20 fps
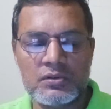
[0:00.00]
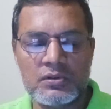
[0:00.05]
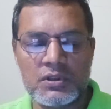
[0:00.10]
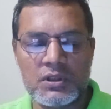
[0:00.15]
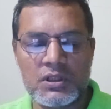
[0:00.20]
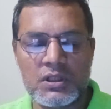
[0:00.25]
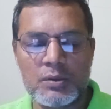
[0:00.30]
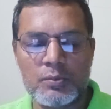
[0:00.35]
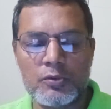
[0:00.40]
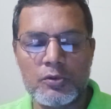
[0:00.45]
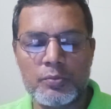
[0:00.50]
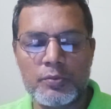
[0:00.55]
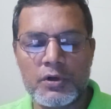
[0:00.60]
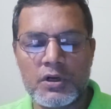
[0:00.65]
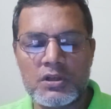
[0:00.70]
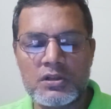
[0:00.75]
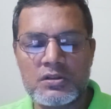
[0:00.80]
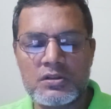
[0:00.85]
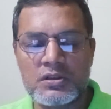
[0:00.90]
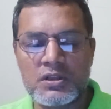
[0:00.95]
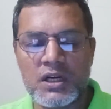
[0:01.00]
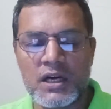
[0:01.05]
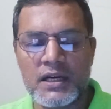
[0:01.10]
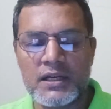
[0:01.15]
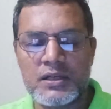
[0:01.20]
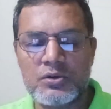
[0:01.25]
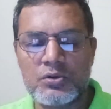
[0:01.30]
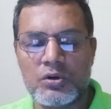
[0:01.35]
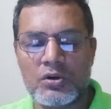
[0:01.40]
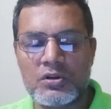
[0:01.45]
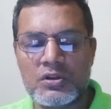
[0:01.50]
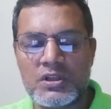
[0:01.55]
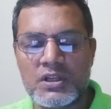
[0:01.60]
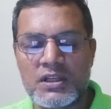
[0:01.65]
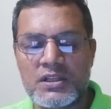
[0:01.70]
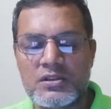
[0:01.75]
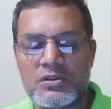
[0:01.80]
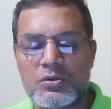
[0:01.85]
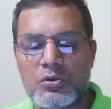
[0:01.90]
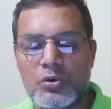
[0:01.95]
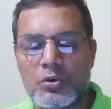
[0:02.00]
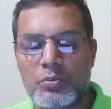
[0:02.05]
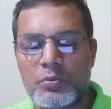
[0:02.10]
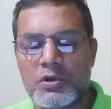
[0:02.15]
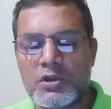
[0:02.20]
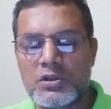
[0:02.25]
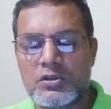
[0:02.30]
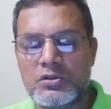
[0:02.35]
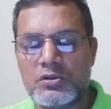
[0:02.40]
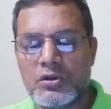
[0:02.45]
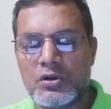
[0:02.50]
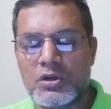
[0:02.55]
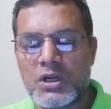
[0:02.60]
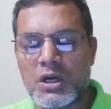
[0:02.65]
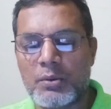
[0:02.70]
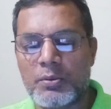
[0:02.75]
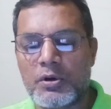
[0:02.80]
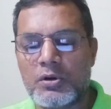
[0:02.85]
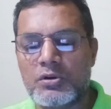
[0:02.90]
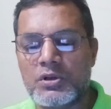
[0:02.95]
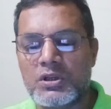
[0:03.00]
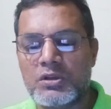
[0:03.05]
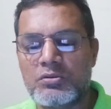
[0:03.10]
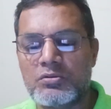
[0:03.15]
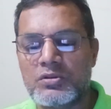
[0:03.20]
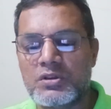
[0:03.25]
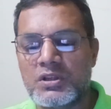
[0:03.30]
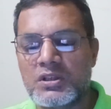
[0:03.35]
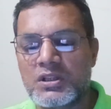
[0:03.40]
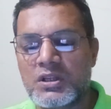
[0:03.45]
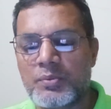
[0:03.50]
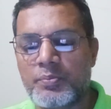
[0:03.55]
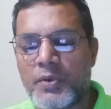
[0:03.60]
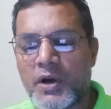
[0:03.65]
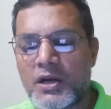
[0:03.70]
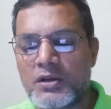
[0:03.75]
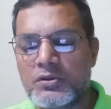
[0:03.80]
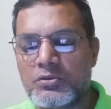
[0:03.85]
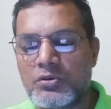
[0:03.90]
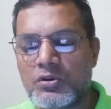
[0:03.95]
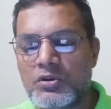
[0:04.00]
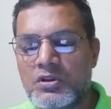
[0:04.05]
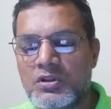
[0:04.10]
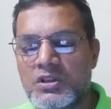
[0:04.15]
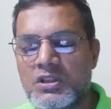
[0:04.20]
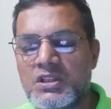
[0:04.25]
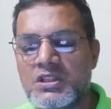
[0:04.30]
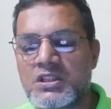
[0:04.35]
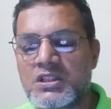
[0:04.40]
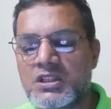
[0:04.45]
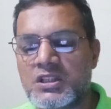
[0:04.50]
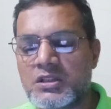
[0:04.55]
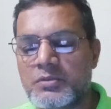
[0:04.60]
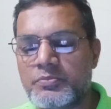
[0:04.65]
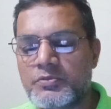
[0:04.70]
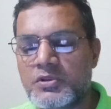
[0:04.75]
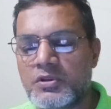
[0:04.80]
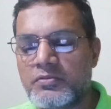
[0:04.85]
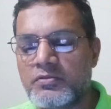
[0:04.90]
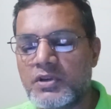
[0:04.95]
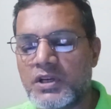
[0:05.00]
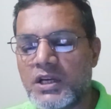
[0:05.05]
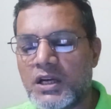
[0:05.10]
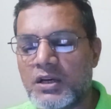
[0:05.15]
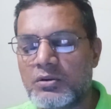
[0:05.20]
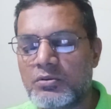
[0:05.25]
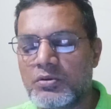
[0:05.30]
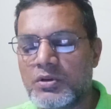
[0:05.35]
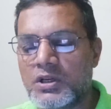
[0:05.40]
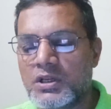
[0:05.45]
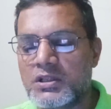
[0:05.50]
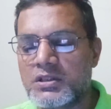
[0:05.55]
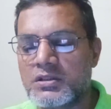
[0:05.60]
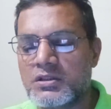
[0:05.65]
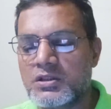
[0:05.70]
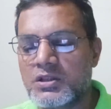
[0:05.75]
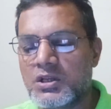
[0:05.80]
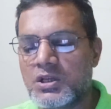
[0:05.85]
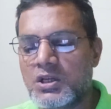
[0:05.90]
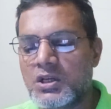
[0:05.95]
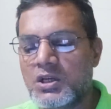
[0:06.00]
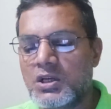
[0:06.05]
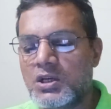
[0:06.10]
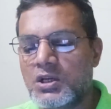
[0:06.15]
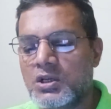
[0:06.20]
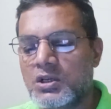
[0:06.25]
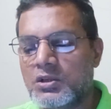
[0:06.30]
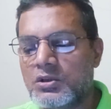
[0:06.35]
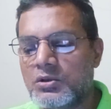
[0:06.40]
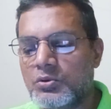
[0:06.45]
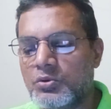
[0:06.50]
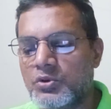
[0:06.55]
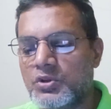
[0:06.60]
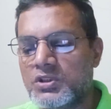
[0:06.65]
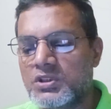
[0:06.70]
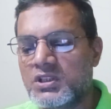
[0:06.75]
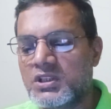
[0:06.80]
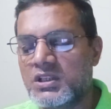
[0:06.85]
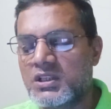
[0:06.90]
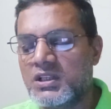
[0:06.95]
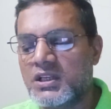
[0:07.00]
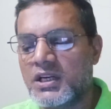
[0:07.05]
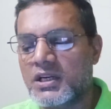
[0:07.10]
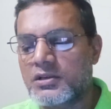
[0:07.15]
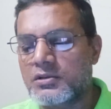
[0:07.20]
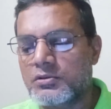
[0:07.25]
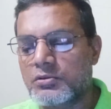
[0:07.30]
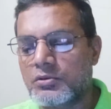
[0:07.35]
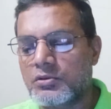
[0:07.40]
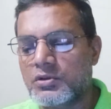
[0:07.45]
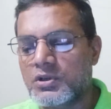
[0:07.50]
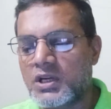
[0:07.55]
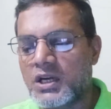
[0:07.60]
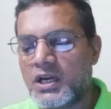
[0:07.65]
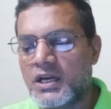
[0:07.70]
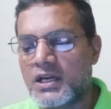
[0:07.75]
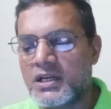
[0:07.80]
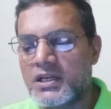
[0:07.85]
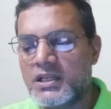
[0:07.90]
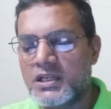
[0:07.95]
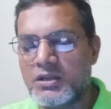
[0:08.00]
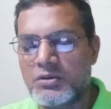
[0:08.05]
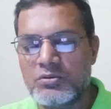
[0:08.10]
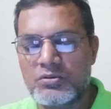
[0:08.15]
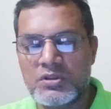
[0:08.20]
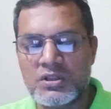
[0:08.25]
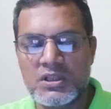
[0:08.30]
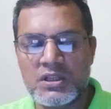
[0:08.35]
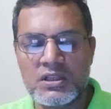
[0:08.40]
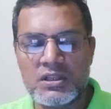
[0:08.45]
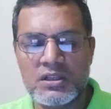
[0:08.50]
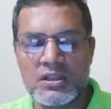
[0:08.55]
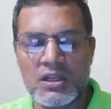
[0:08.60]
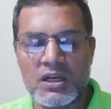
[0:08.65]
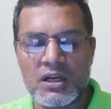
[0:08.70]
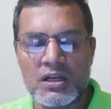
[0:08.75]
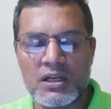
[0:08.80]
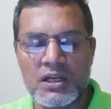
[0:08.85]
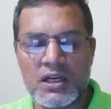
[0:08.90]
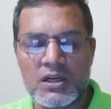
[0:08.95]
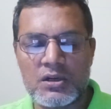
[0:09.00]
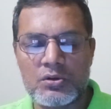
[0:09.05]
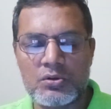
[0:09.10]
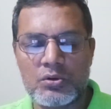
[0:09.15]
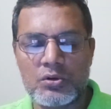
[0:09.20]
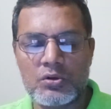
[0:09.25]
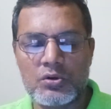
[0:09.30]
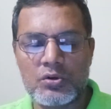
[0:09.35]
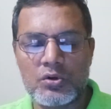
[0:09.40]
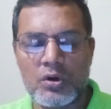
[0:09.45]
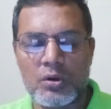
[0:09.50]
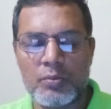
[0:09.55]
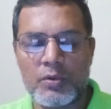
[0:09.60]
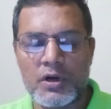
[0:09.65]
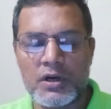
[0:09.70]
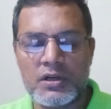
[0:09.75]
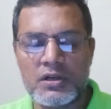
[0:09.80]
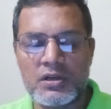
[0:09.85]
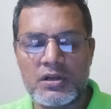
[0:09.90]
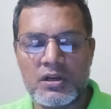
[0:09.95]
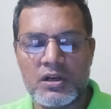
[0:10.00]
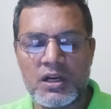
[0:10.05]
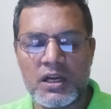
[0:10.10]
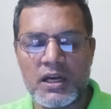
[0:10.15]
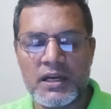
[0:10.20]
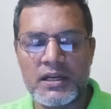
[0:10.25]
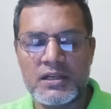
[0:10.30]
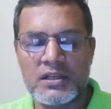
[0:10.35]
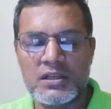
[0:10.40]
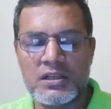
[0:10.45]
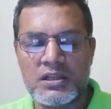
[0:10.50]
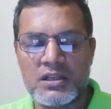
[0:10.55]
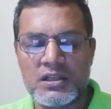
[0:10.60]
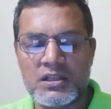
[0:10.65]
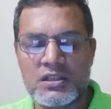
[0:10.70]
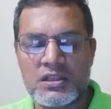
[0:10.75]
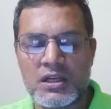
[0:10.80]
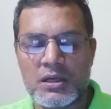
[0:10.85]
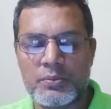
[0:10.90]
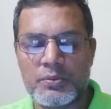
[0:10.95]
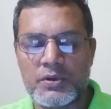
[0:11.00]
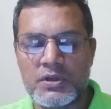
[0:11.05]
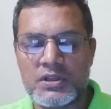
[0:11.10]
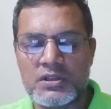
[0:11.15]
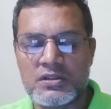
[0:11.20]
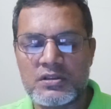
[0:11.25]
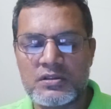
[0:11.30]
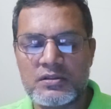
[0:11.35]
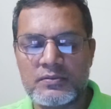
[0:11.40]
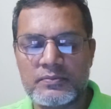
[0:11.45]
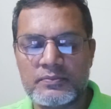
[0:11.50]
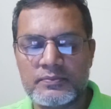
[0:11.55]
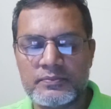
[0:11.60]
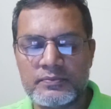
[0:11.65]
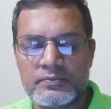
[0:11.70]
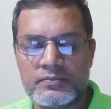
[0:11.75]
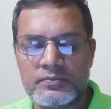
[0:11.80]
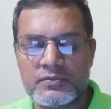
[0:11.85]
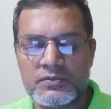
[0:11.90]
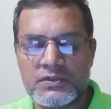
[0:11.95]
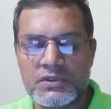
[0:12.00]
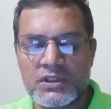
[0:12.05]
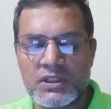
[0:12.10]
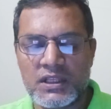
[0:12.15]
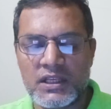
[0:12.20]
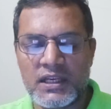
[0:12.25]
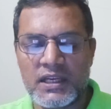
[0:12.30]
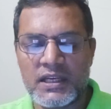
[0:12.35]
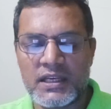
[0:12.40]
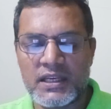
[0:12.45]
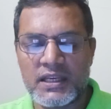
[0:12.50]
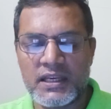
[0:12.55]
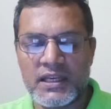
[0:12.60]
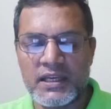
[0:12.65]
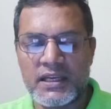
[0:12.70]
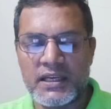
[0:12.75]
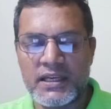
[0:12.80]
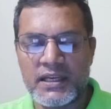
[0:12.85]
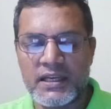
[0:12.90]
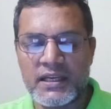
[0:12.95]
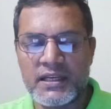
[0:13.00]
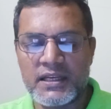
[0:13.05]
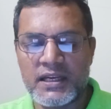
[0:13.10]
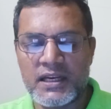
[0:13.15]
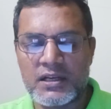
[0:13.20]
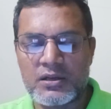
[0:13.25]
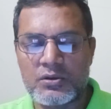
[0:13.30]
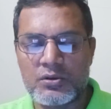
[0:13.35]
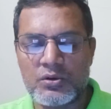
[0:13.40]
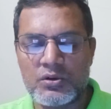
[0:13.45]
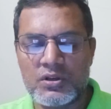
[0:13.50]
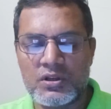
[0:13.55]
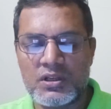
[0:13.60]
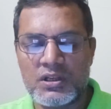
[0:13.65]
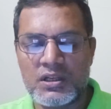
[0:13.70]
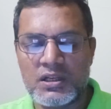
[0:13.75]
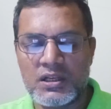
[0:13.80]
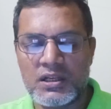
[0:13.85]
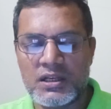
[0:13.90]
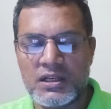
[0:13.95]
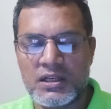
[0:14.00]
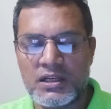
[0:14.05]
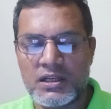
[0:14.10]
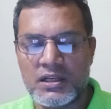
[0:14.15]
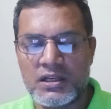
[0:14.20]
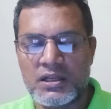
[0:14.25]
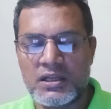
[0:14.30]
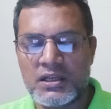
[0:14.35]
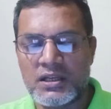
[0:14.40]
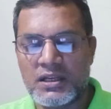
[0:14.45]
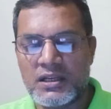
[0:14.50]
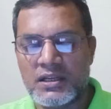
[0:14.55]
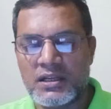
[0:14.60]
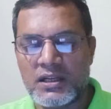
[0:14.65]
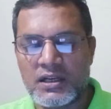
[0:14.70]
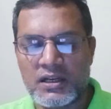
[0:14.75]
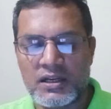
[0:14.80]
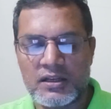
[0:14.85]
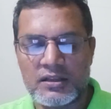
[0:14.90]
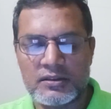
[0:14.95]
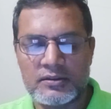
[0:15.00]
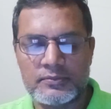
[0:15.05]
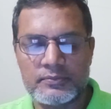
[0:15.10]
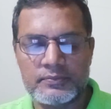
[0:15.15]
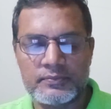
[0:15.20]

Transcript: The developer's guide contains documentation about using the Python scripting language within Natron and using the Natron command line interface, aka Natron renderer.